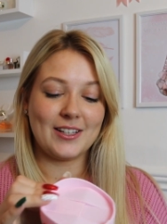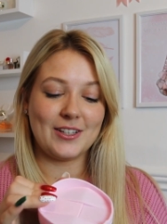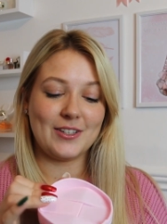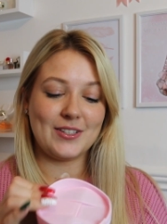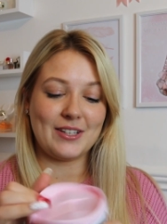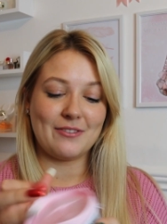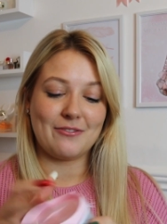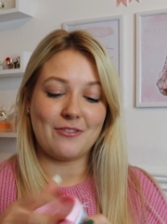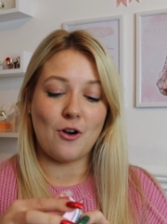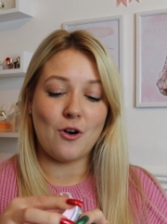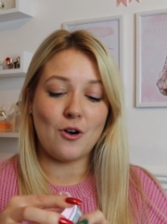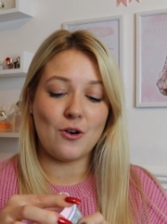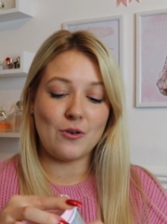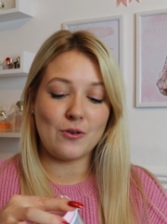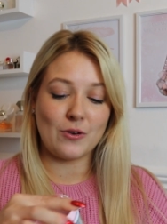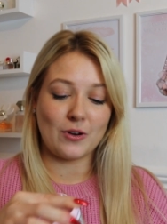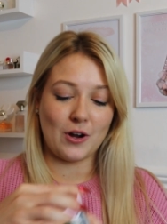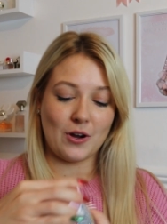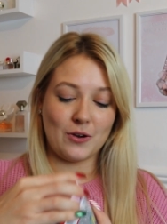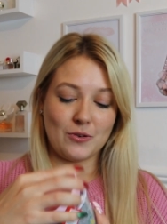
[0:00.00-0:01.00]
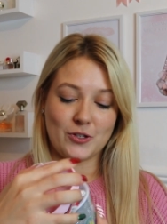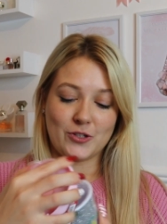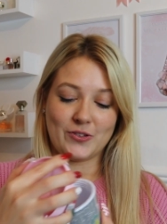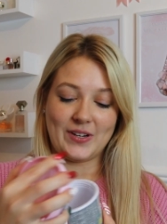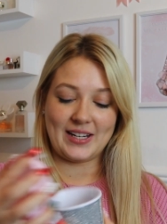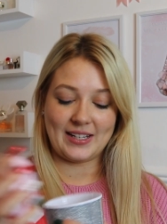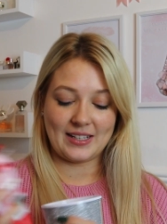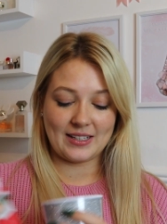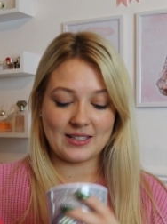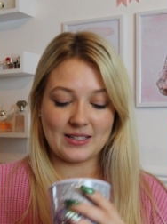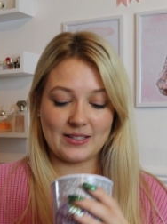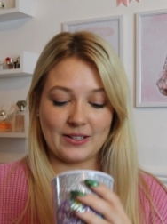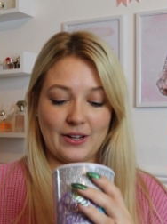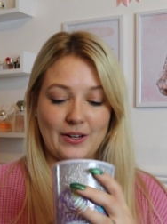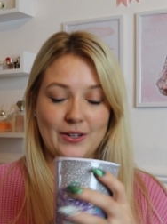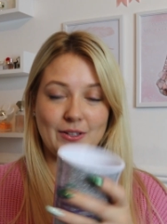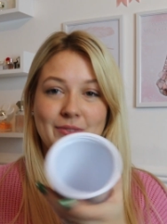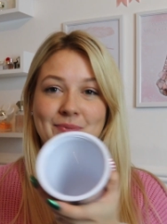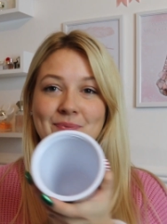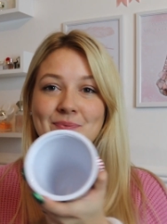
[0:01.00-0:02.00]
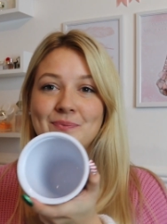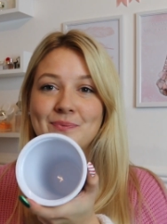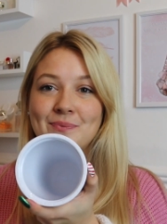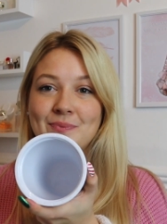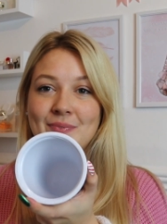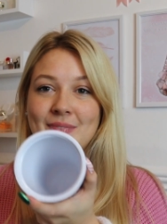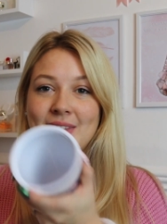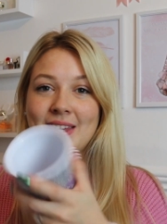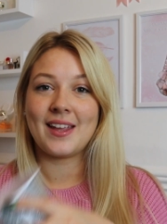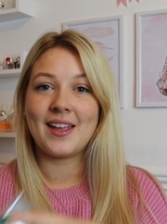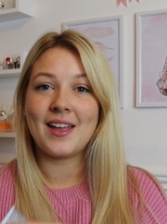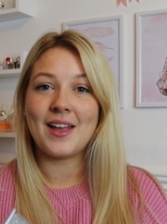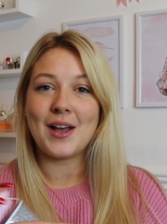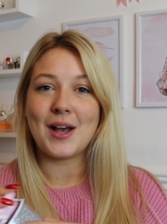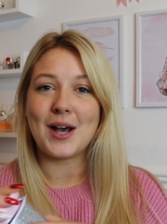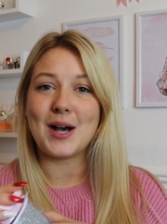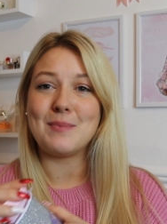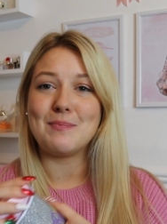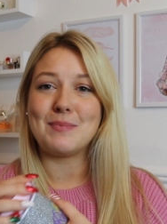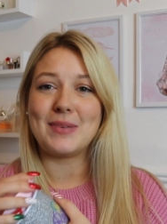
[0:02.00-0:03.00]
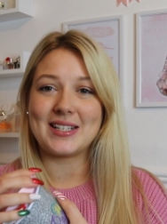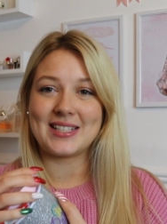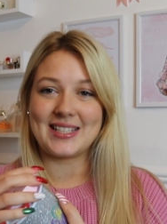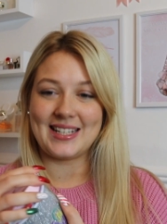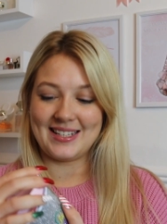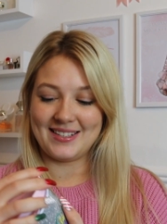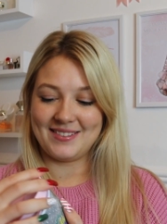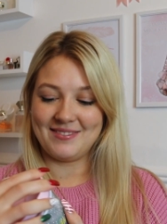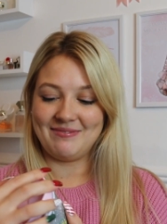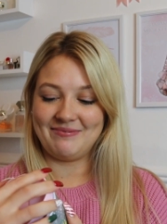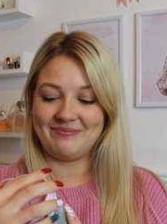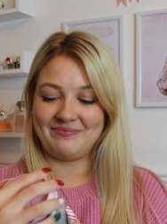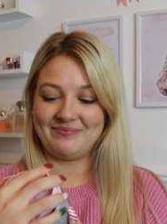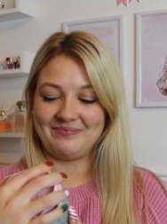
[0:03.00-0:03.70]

Use it for hot or cold drinks, so I'm buzzing.